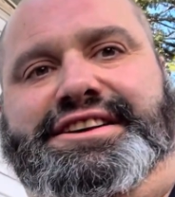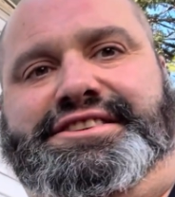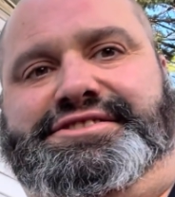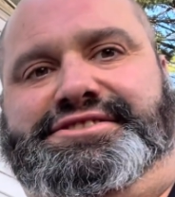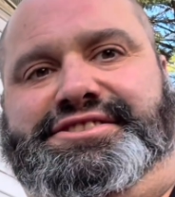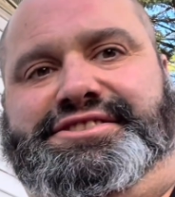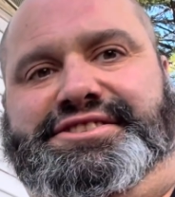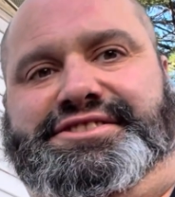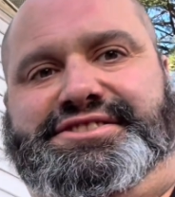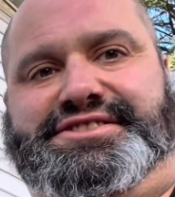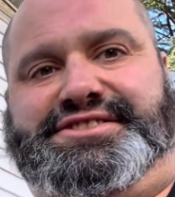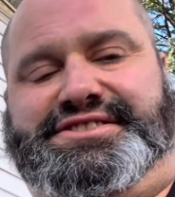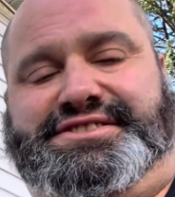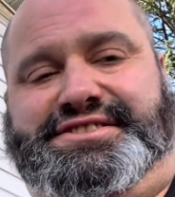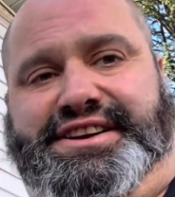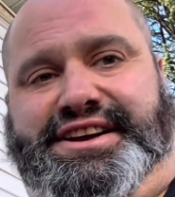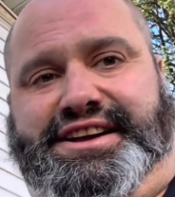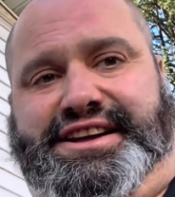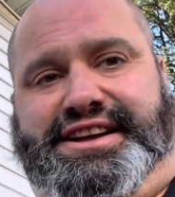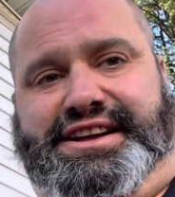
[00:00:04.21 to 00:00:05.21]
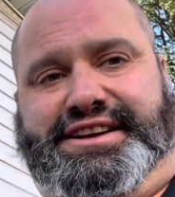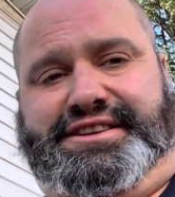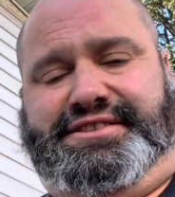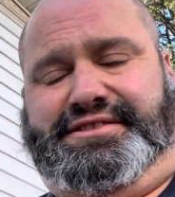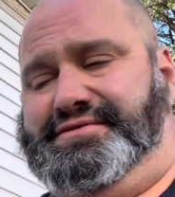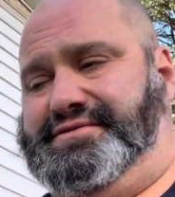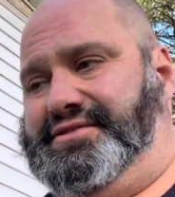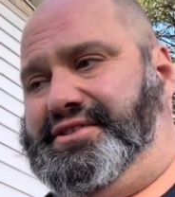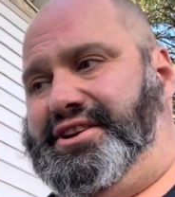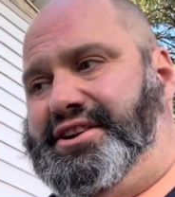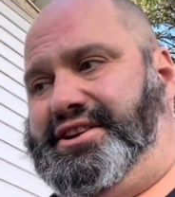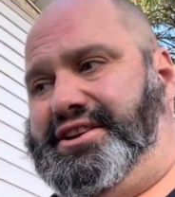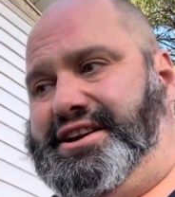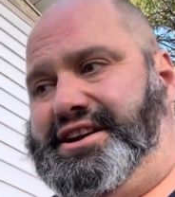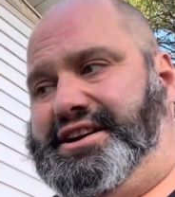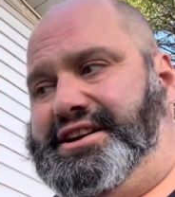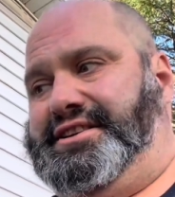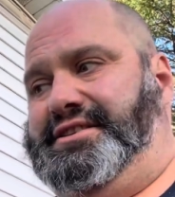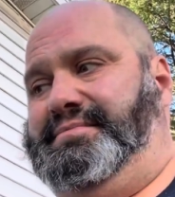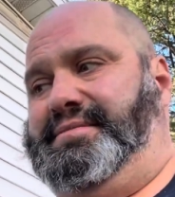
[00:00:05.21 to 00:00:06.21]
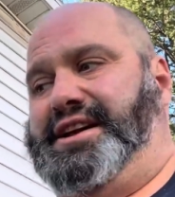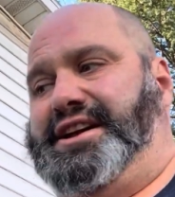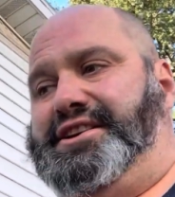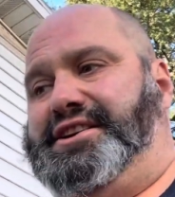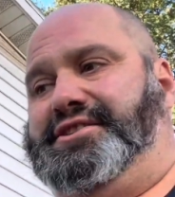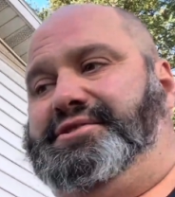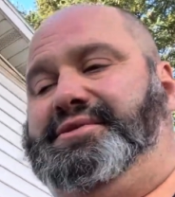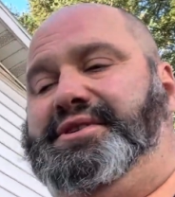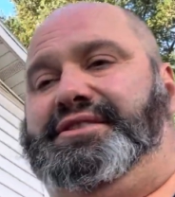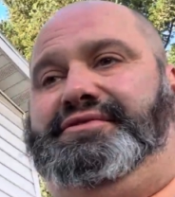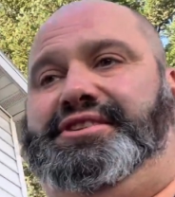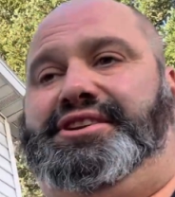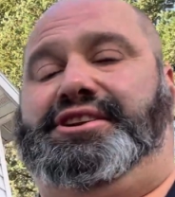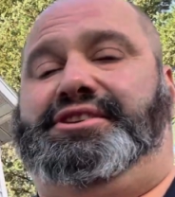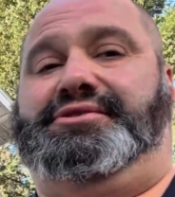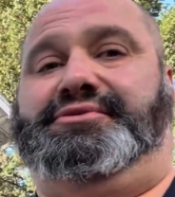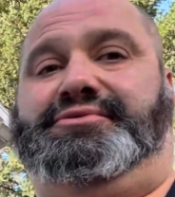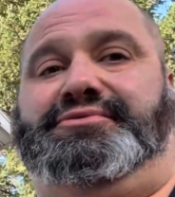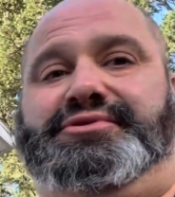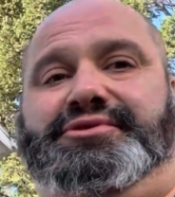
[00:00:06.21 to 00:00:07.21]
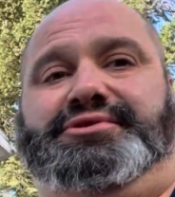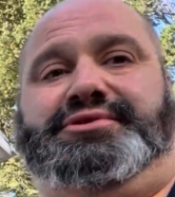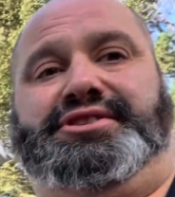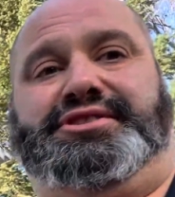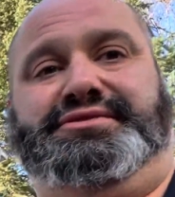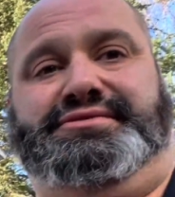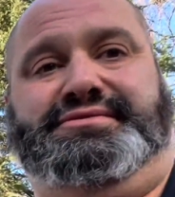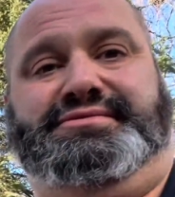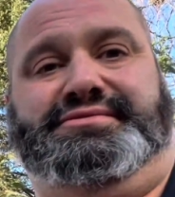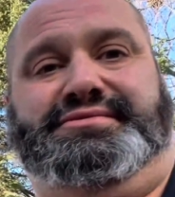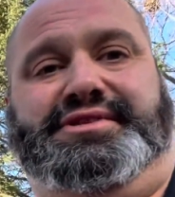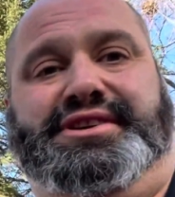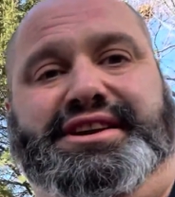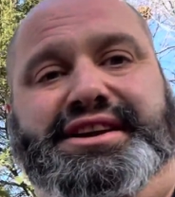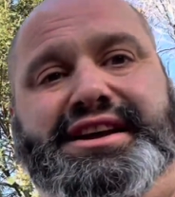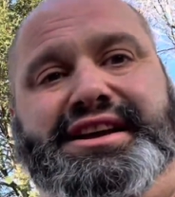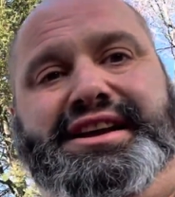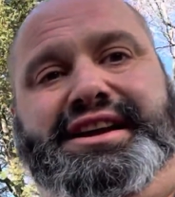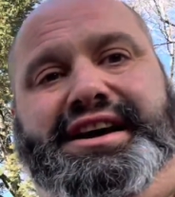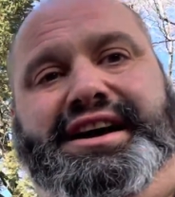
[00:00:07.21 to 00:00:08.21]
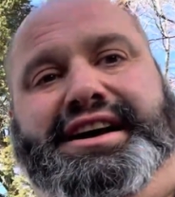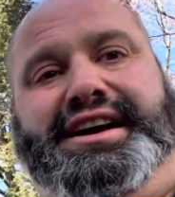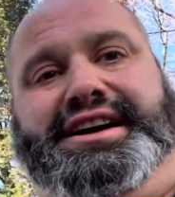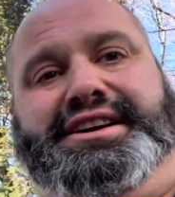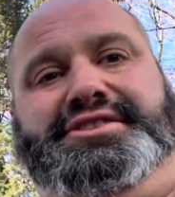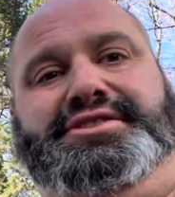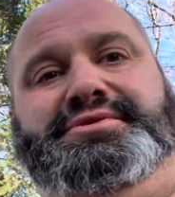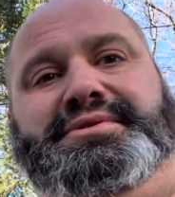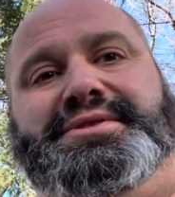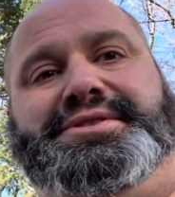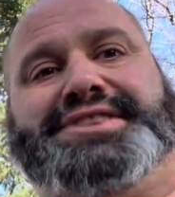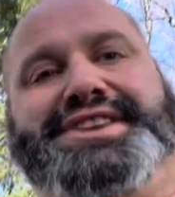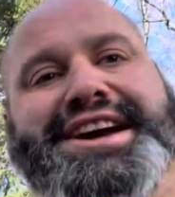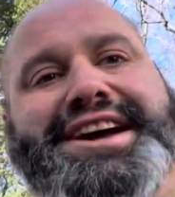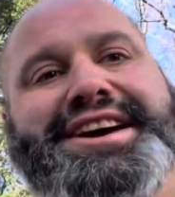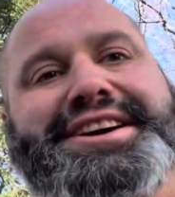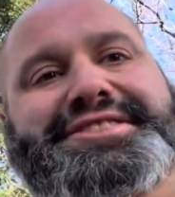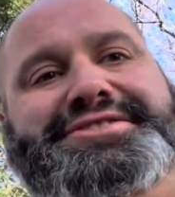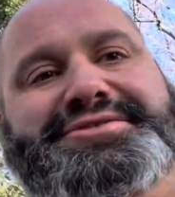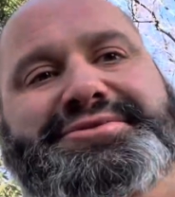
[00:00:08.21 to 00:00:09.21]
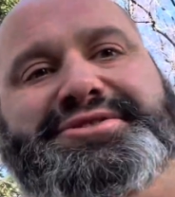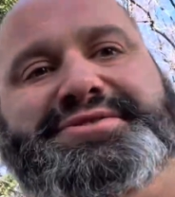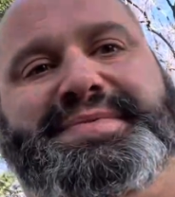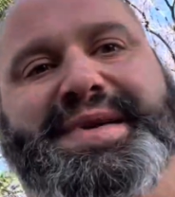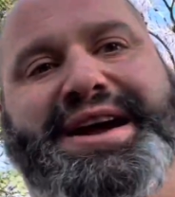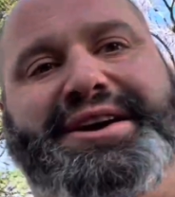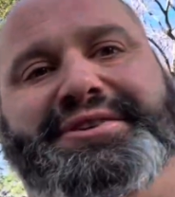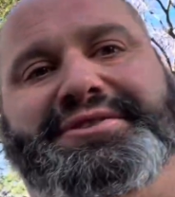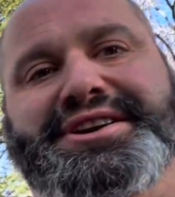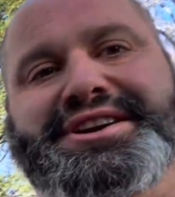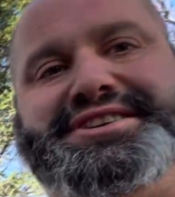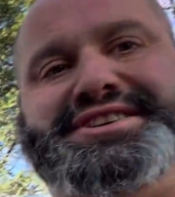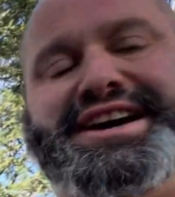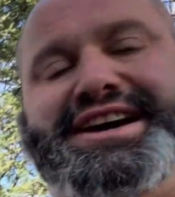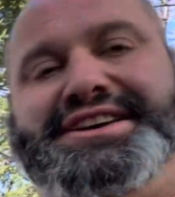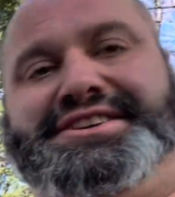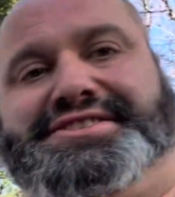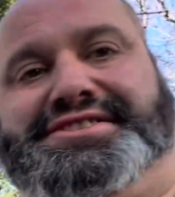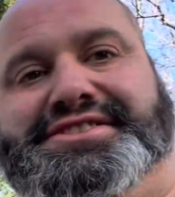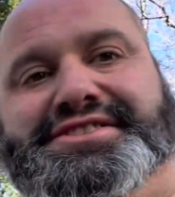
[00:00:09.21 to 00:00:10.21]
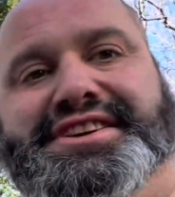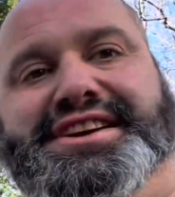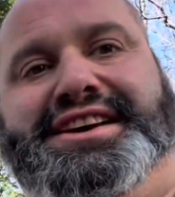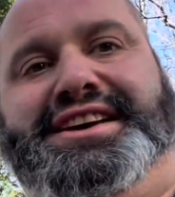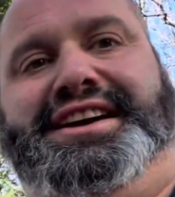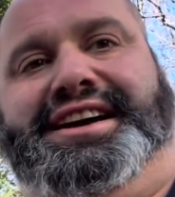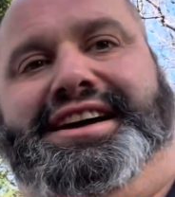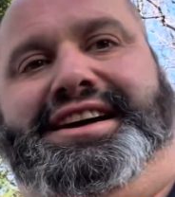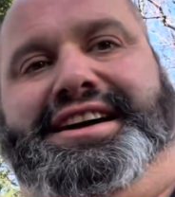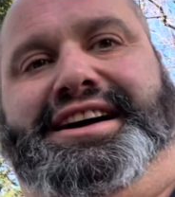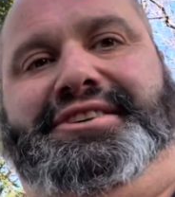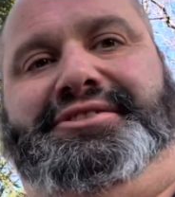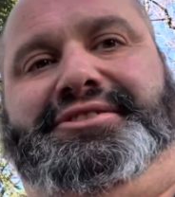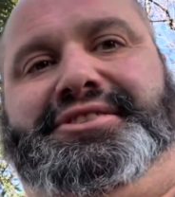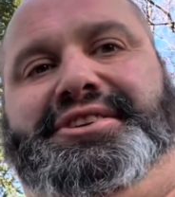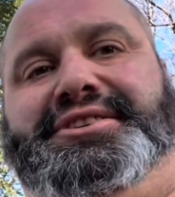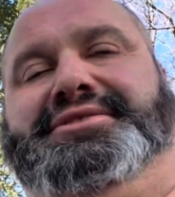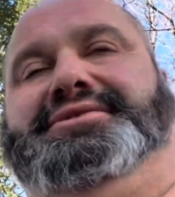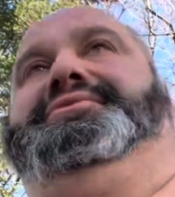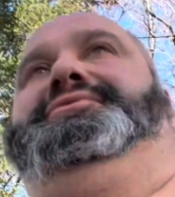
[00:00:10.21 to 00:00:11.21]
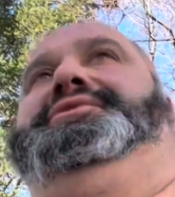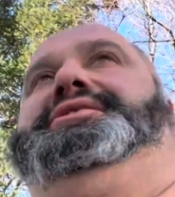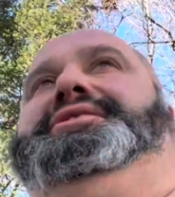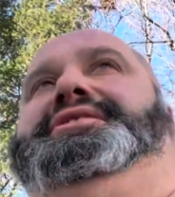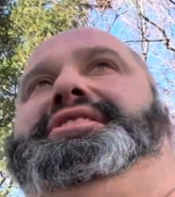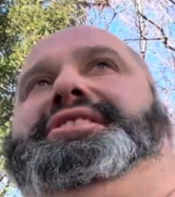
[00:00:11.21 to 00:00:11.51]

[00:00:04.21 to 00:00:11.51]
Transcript: Just thought I'd make a quick video for you newer techs or aspiring techs out there in the field.